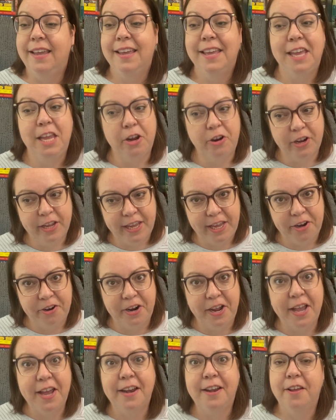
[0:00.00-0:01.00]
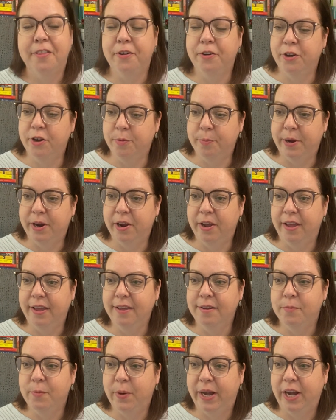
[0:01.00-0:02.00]
Kira Kira, another
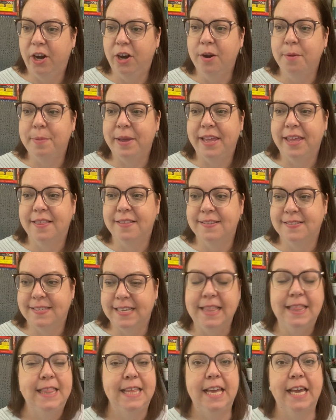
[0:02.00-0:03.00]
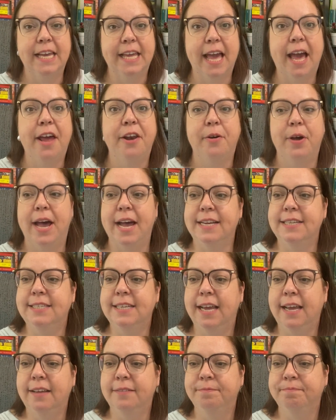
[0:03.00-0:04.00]
Newbery winner by Cynthia
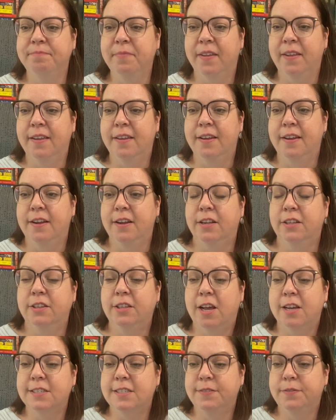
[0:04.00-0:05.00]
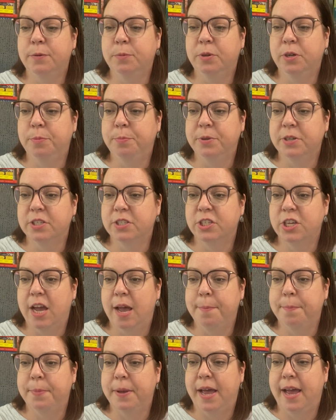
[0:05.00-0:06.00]
Kadohata. Lost for Word
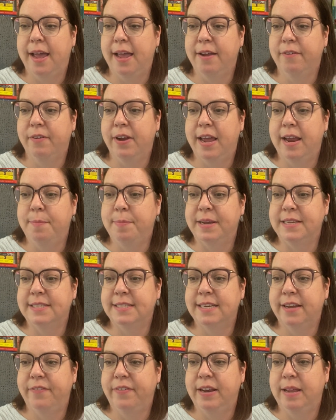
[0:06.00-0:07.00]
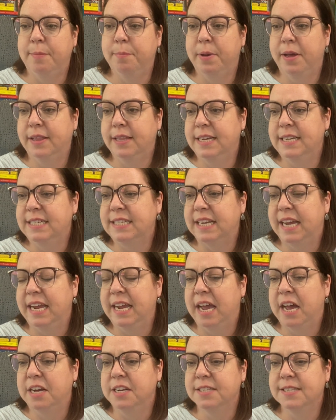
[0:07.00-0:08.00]
Bookshop, I read by Stephanie Butland. I
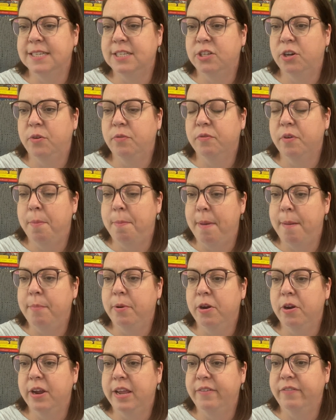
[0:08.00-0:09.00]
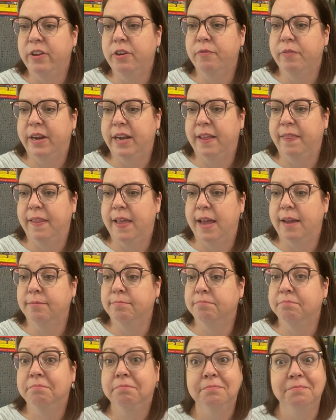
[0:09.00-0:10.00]
honestly don't remember even reading that,
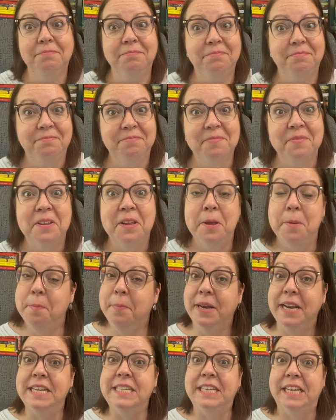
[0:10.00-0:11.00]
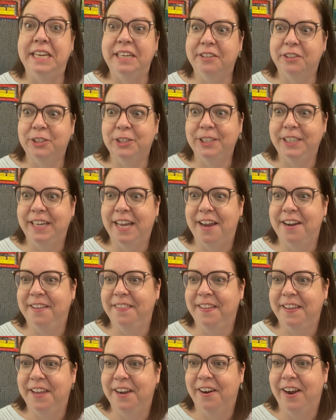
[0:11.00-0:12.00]
but I did early on
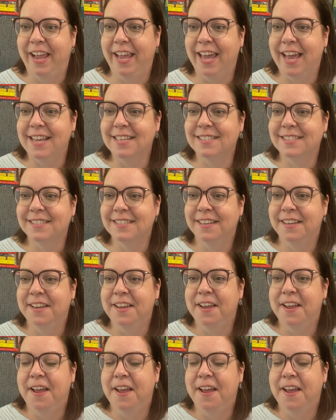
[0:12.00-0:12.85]
in the year, I guess.